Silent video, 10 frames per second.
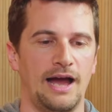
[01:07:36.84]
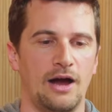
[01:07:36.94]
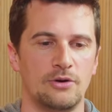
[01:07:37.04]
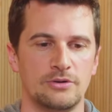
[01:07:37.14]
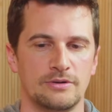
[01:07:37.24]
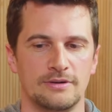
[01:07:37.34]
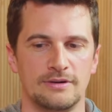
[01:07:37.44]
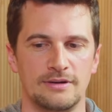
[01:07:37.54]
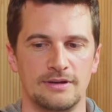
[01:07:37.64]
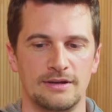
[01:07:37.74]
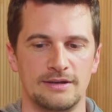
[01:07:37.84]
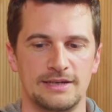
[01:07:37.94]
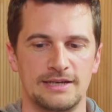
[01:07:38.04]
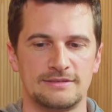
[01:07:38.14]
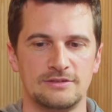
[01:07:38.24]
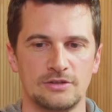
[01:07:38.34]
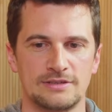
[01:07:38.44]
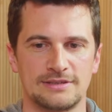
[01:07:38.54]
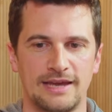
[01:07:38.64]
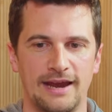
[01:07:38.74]
How it's
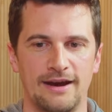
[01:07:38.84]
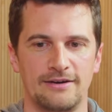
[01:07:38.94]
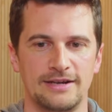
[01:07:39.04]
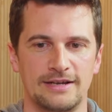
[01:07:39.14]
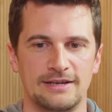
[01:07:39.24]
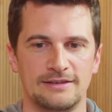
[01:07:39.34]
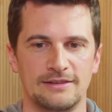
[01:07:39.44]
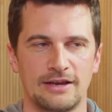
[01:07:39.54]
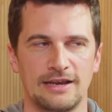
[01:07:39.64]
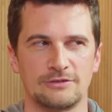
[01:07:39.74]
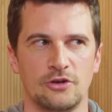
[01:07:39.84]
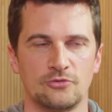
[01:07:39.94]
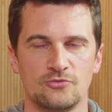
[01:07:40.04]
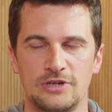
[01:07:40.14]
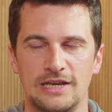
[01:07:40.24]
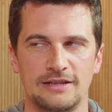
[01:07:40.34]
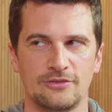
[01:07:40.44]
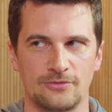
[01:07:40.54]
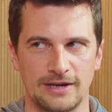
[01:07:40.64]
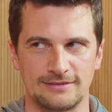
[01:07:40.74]
not scary, like like not
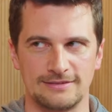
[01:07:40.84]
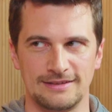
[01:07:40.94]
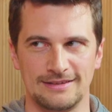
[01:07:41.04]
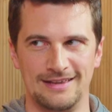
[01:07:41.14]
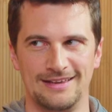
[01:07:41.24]
really threatening